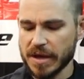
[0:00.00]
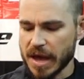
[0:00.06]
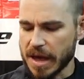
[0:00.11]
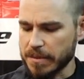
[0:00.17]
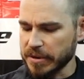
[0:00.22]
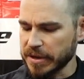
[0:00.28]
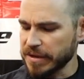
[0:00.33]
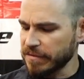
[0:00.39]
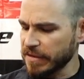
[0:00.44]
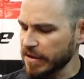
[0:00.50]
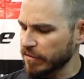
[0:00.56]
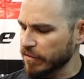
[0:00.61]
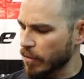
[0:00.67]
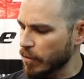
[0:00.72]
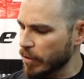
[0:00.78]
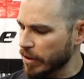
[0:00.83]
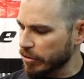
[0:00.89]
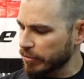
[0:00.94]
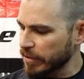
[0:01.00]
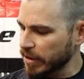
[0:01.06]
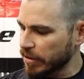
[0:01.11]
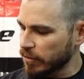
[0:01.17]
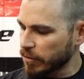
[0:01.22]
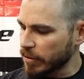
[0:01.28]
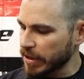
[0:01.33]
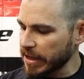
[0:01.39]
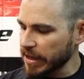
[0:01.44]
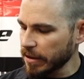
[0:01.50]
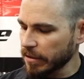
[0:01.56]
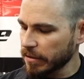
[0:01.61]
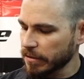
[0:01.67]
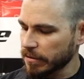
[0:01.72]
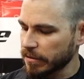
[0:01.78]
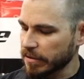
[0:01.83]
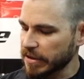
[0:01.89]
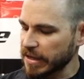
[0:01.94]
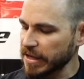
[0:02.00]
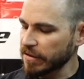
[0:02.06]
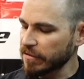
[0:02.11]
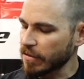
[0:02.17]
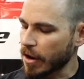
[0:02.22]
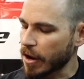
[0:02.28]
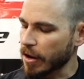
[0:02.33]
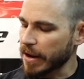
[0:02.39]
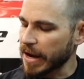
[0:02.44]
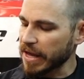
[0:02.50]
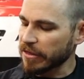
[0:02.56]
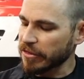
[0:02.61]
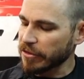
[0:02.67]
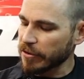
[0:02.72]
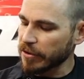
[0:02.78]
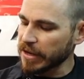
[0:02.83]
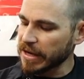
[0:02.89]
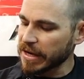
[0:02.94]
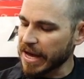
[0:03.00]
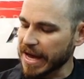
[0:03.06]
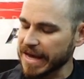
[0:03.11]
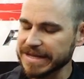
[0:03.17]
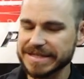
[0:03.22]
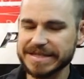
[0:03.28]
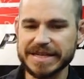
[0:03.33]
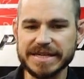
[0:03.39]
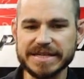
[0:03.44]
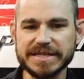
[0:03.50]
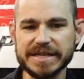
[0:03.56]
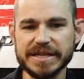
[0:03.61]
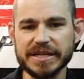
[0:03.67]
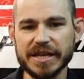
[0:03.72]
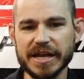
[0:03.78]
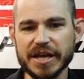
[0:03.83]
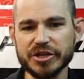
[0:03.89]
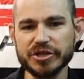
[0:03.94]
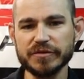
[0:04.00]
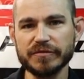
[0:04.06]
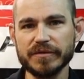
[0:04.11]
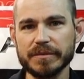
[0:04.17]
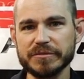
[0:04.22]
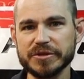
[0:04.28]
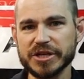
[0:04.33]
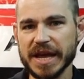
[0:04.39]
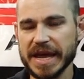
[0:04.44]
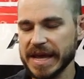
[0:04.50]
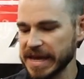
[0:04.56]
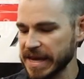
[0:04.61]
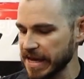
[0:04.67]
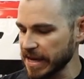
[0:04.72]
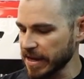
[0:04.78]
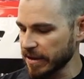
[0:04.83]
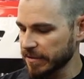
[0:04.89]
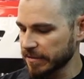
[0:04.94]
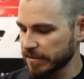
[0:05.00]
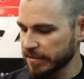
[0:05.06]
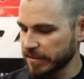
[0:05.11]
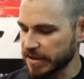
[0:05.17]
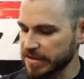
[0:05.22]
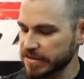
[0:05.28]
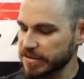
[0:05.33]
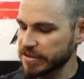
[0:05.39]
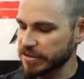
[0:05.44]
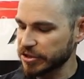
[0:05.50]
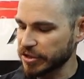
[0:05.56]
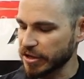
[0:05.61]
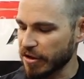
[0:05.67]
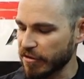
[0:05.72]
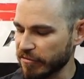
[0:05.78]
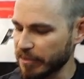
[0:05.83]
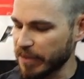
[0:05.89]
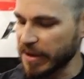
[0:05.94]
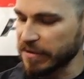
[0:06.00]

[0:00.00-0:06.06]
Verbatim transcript: I believe these are 1320. These are a 39cc dish from JE. This is a shelf